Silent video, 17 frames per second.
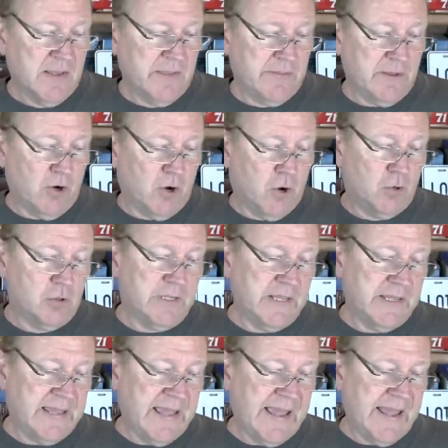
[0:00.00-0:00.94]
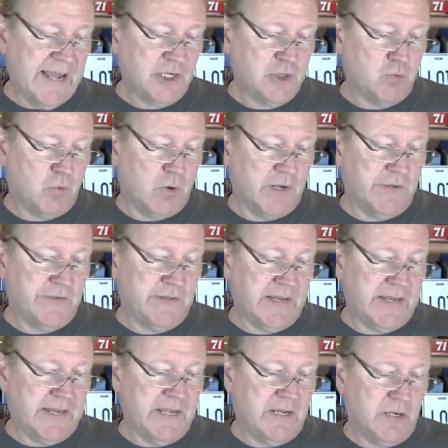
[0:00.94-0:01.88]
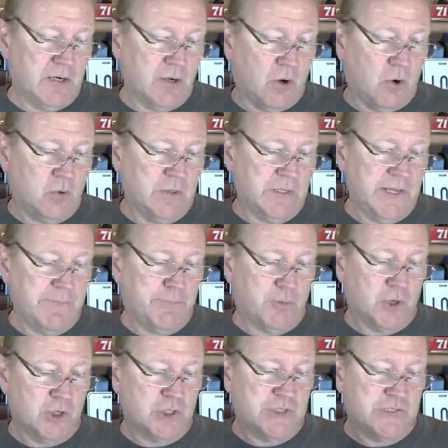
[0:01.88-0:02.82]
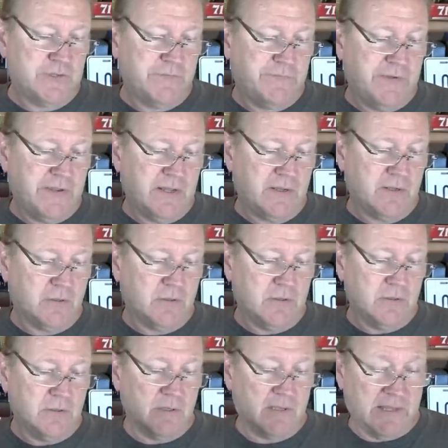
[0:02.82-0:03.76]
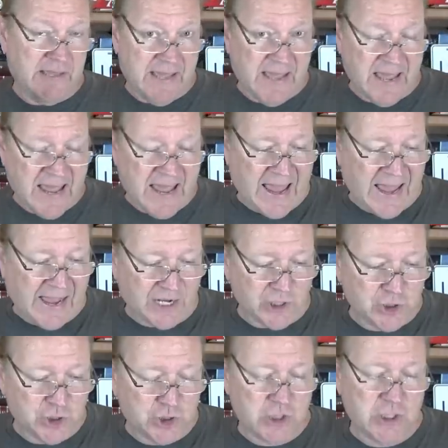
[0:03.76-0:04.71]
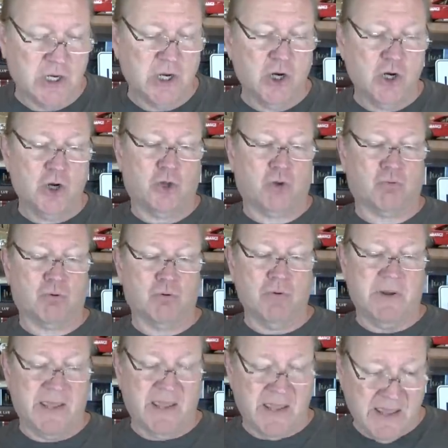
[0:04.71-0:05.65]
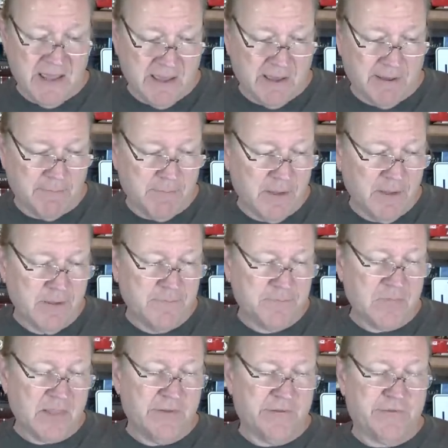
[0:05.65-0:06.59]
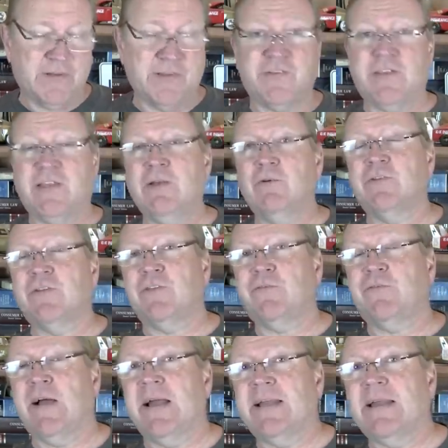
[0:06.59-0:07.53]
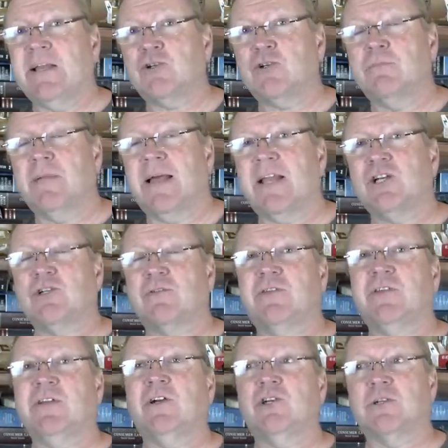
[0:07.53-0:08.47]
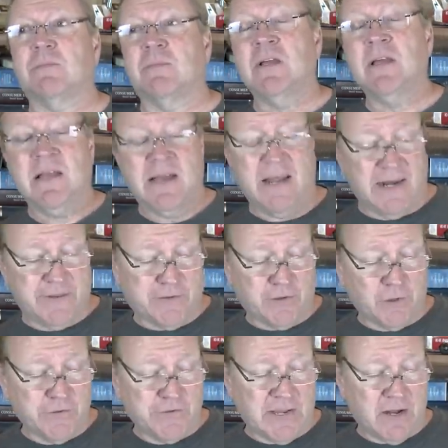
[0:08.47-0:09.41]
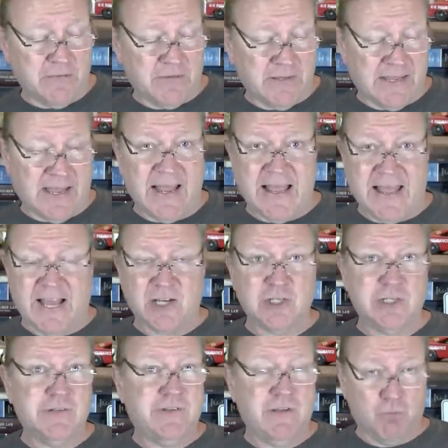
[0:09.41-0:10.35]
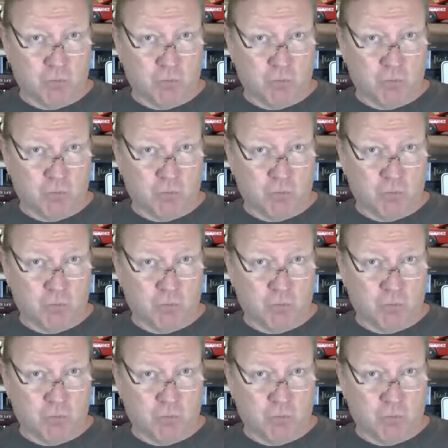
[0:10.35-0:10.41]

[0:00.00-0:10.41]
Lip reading: The only catch was that he could only purchase the vehicle cash through him, since he was the financial manager of the dealership. And it turns out the guy actually did